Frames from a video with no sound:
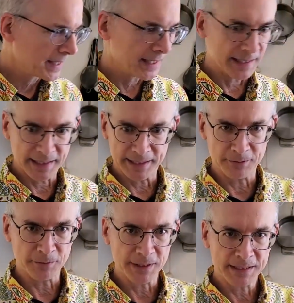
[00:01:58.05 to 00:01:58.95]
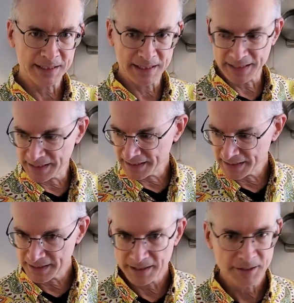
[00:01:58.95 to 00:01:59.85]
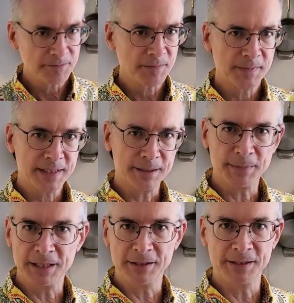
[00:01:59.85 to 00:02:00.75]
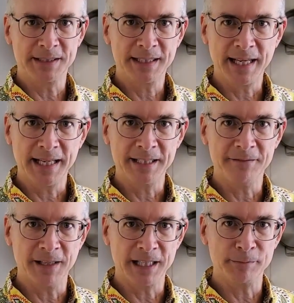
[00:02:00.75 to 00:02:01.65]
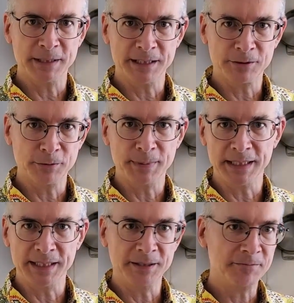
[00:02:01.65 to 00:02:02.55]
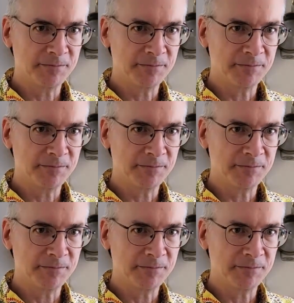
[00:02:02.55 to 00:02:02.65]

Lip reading: And in rinsing, some of those added vitamins will be